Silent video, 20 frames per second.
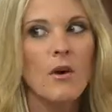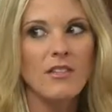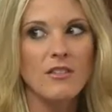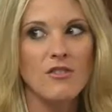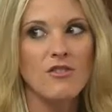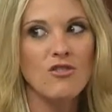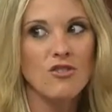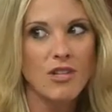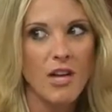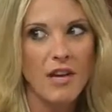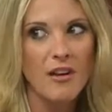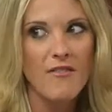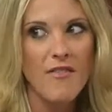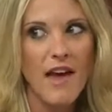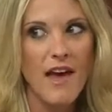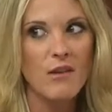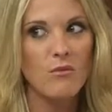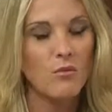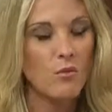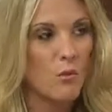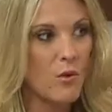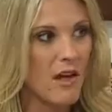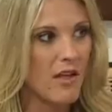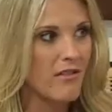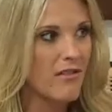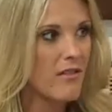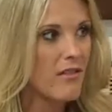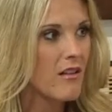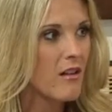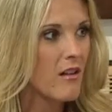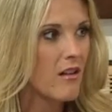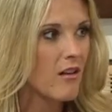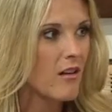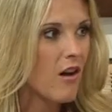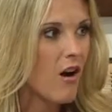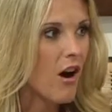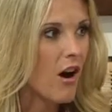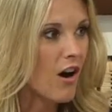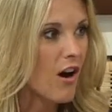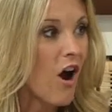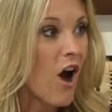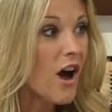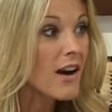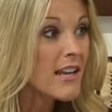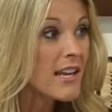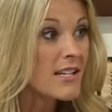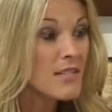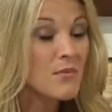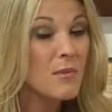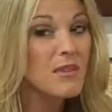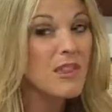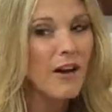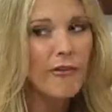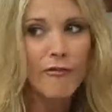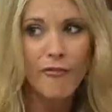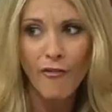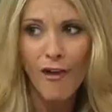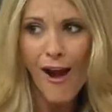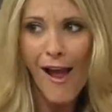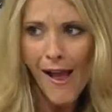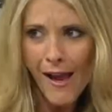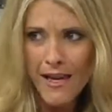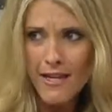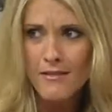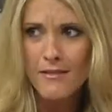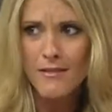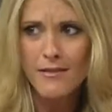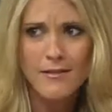want to share that with our audience, yes, with our friends. How do we